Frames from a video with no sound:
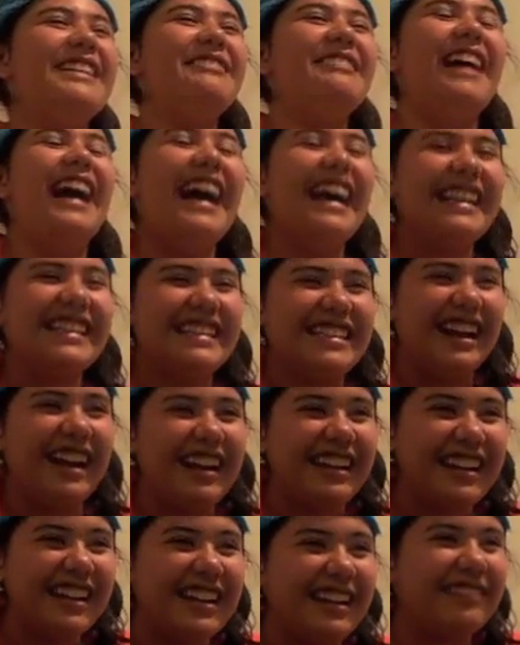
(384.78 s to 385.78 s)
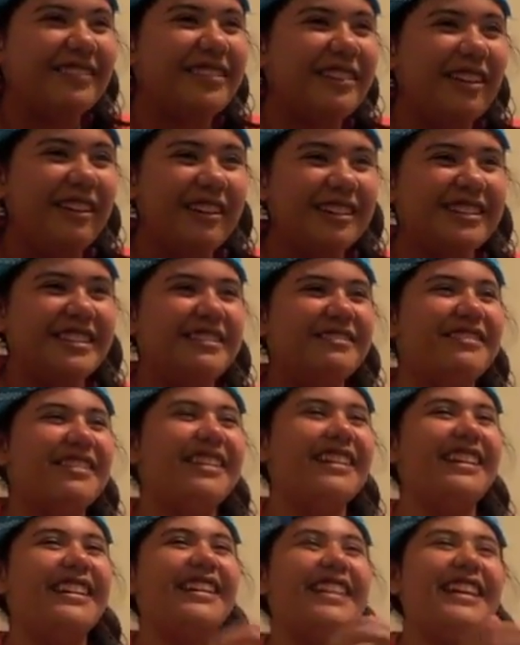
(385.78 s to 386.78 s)
You at Target? Of course you're
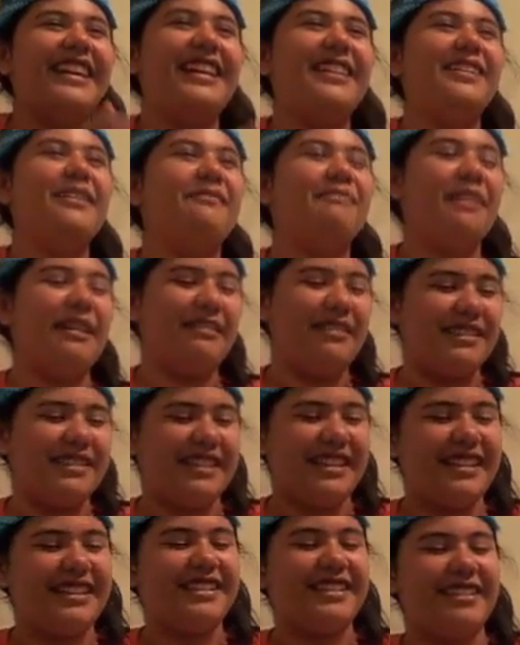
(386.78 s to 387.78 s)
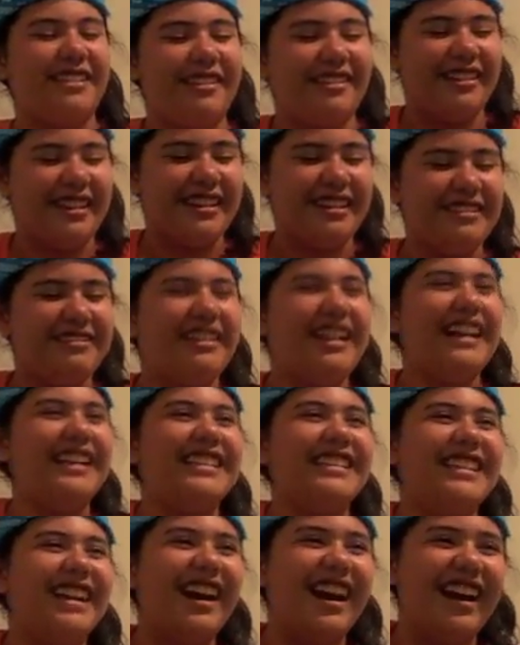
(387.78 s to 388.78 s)
gonna get an embarrassing story. You
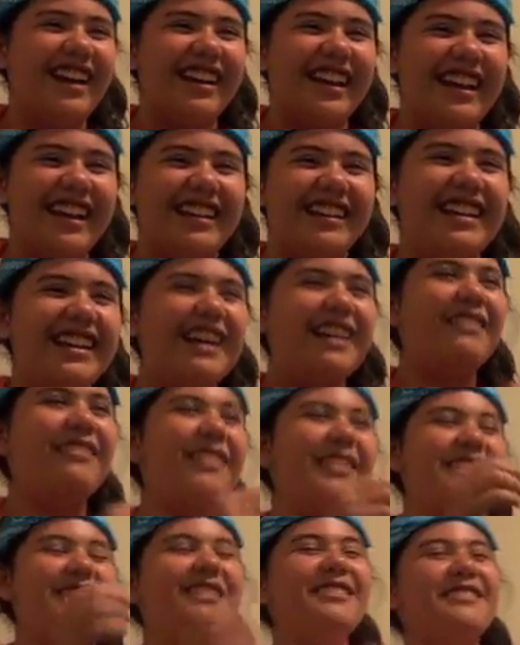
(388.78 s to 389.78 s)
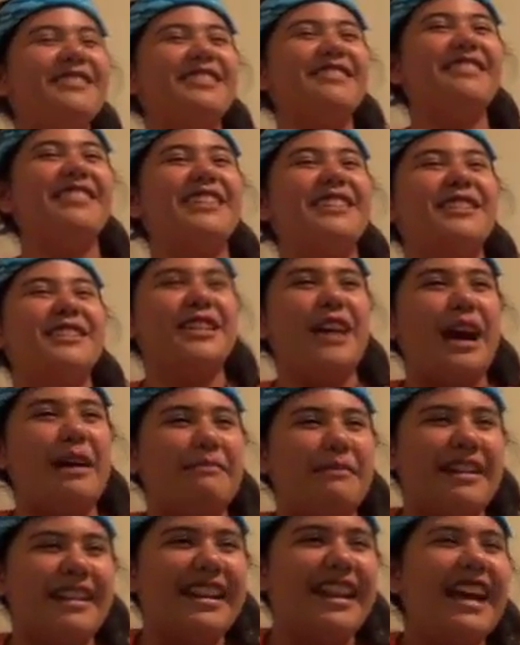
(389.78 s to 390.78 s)
at Target. What are you doing
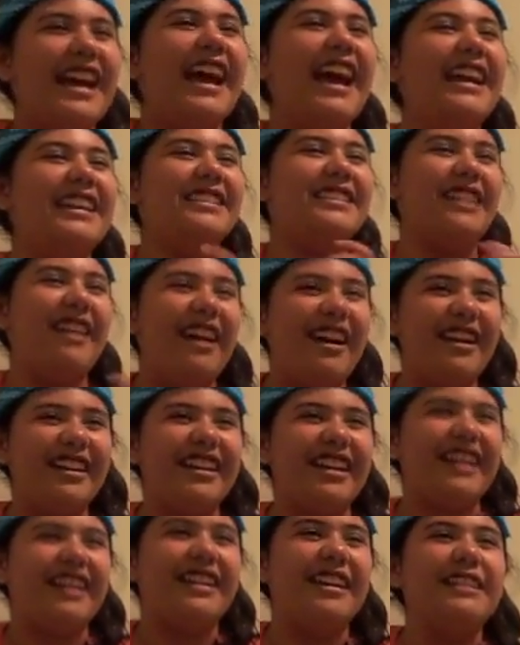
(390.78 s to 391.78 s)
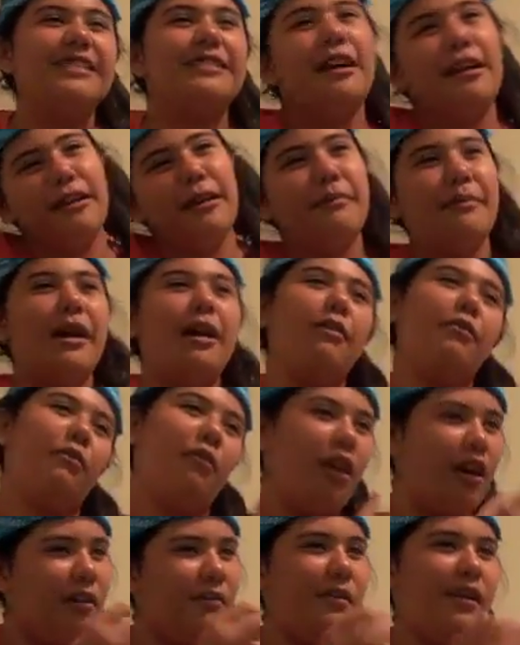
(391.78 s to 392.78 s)
shopping at Target? It's all about
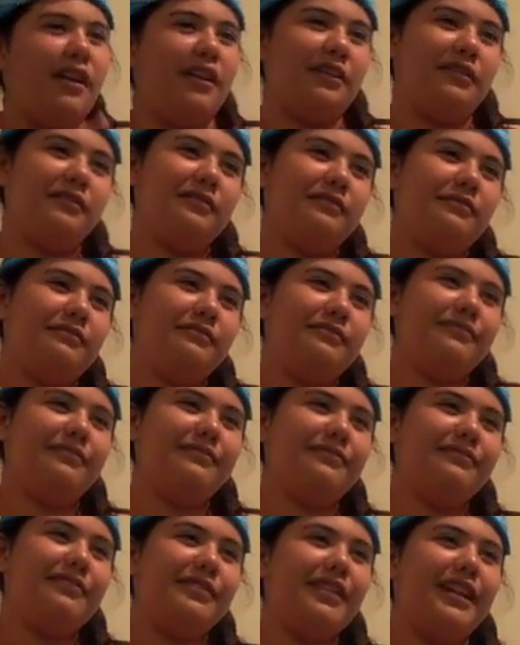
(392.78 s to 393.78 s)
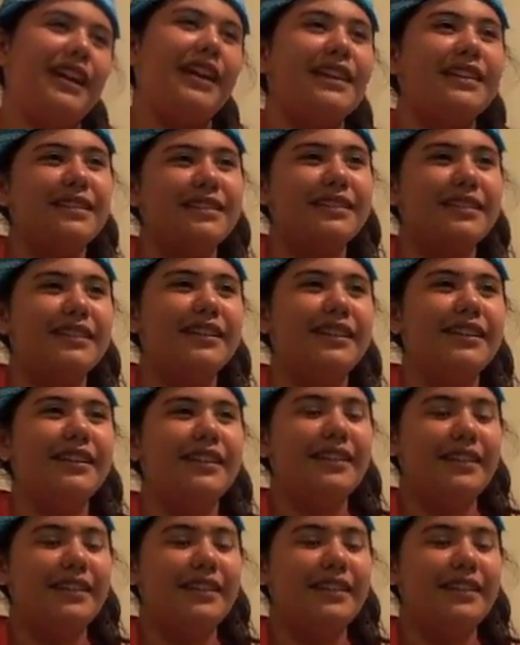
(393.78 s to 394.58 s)
Walmart. Guys.